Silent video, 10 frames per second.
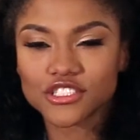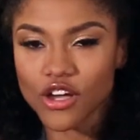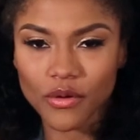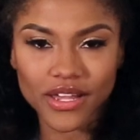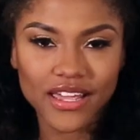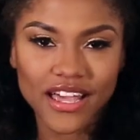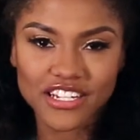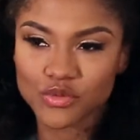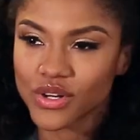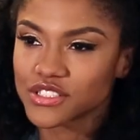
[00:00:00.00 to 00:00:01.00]
Sorry,
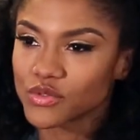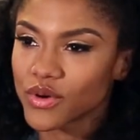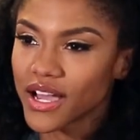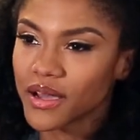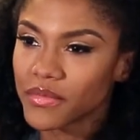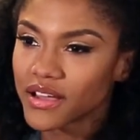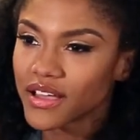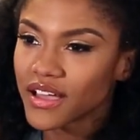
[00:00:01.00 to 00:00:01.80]
I just wanted to rhyme.